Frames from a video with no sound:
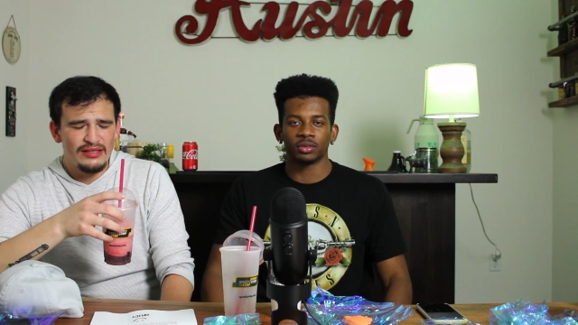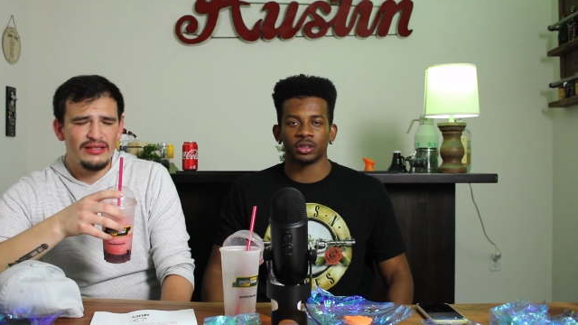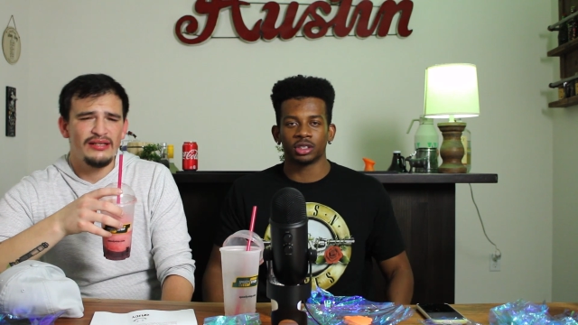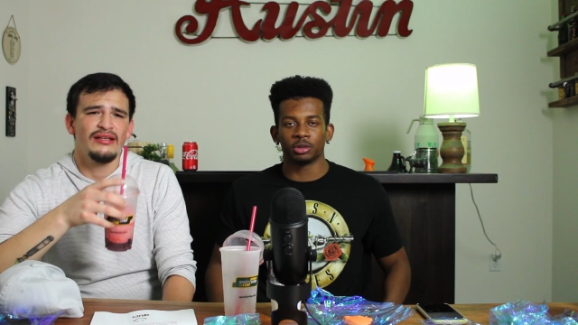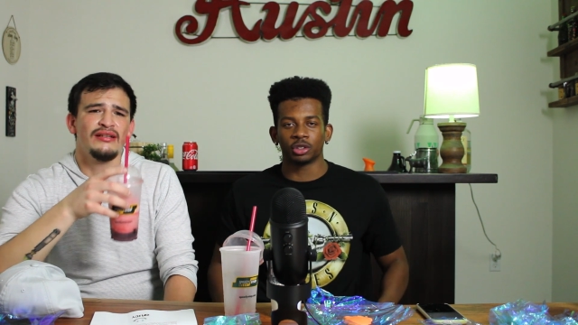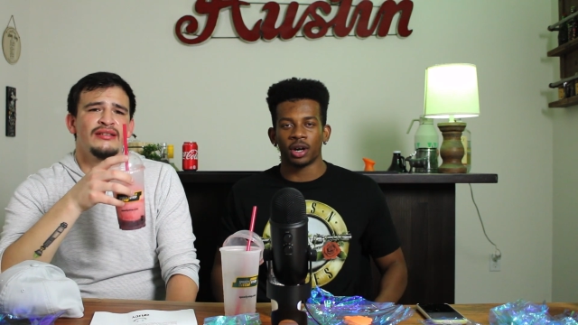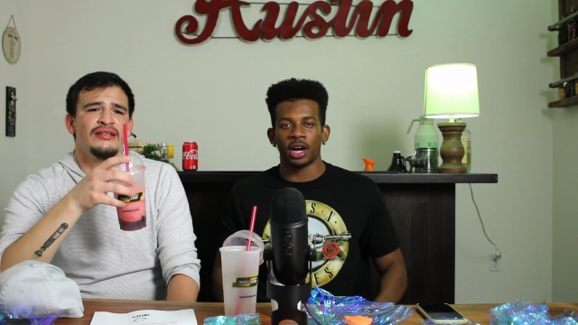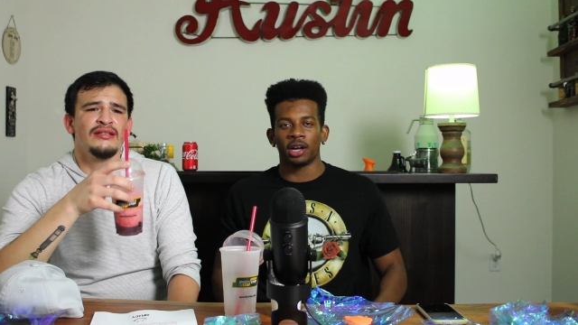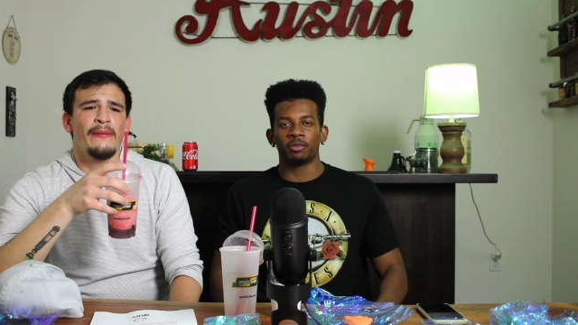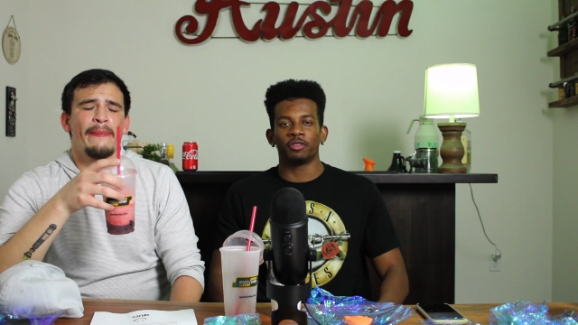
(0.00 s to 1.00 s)

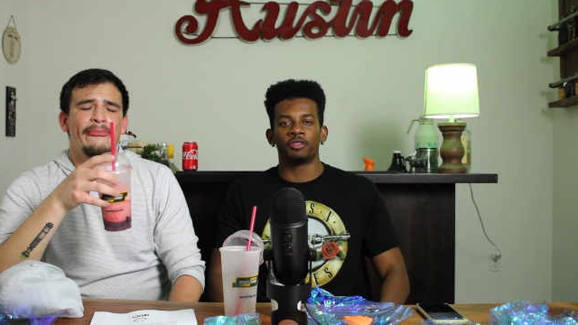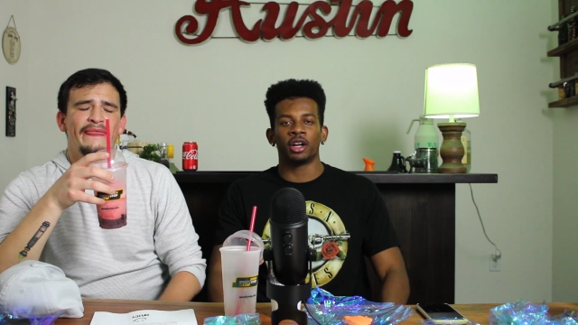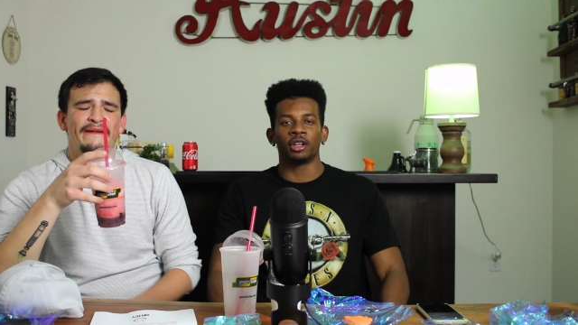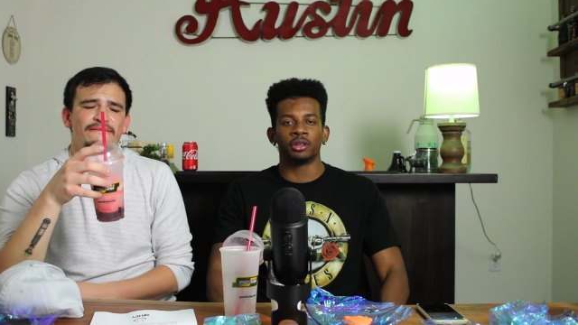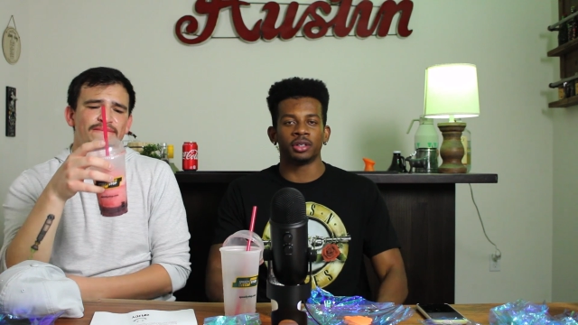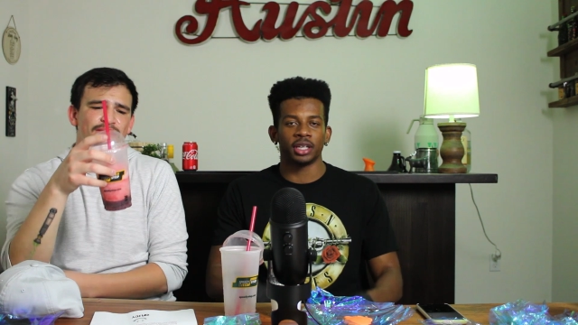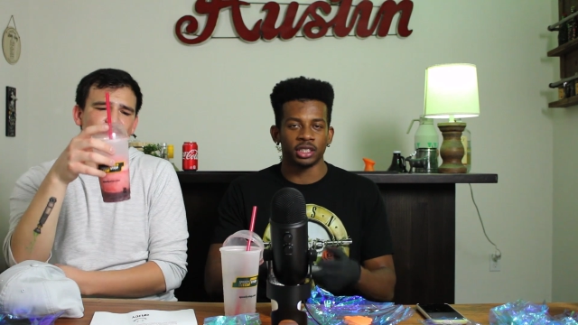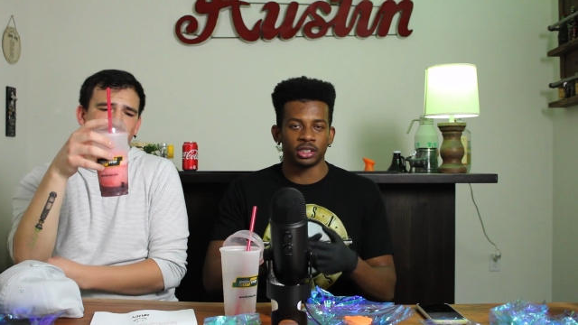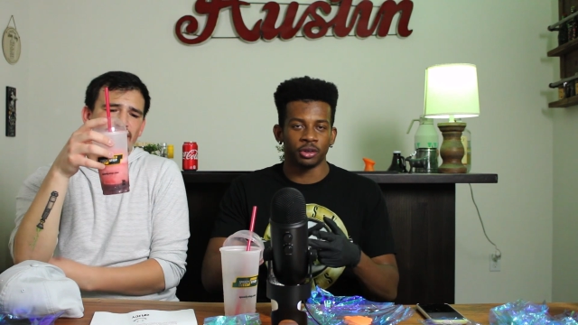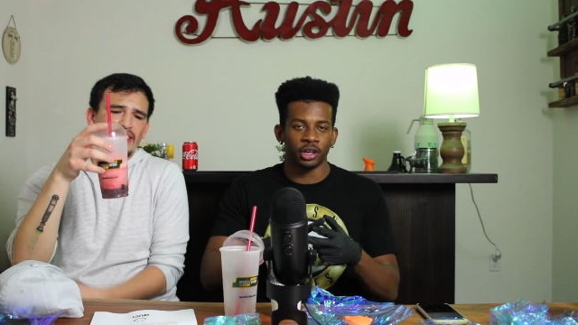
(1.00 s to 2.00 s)
Speaker 1: subscribe, follow
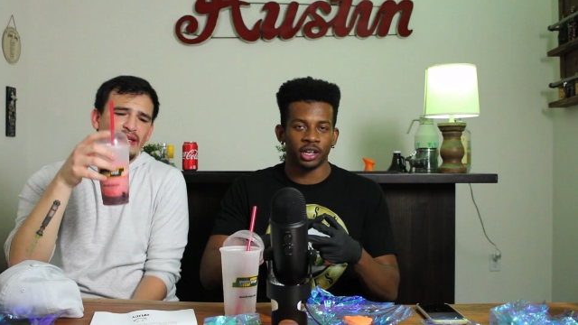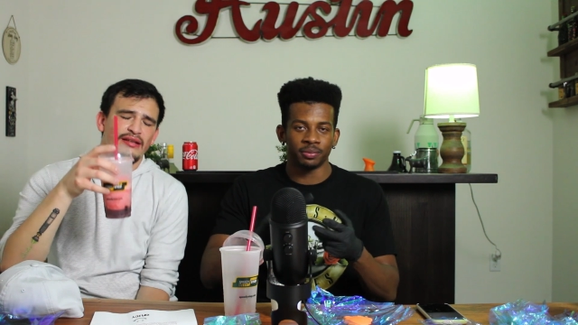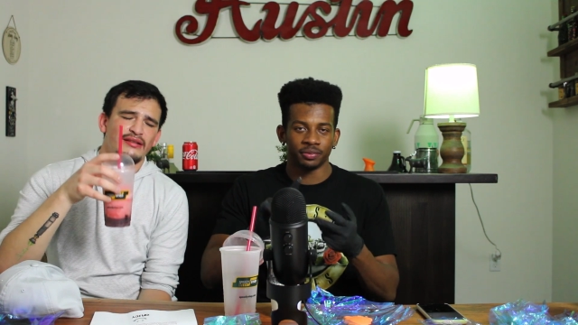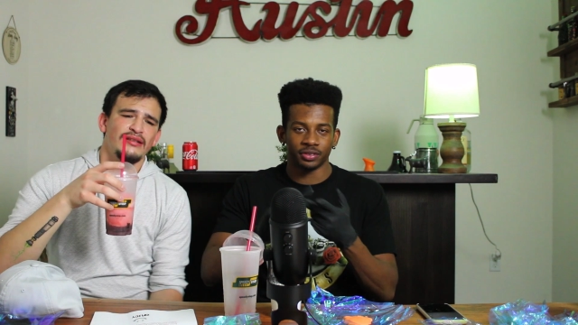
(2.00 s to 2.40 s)
Instagram,